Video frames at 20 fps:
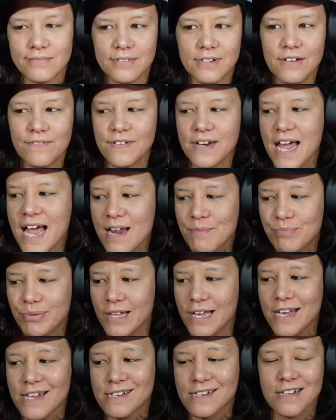If an ad
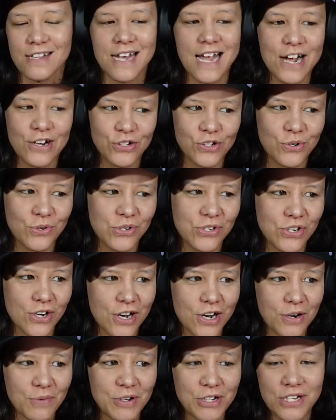plays in the outro
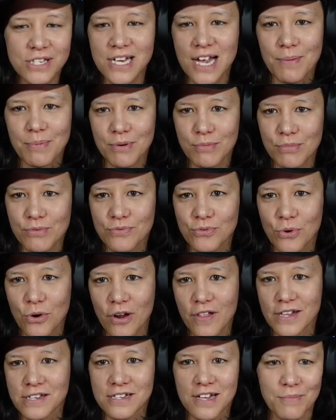song, which has happened before,
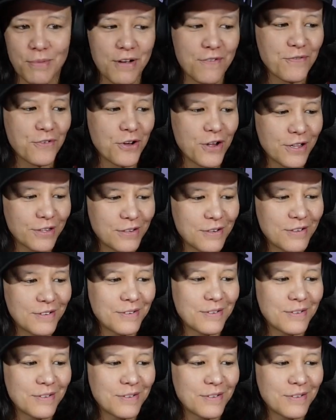that's not my fault.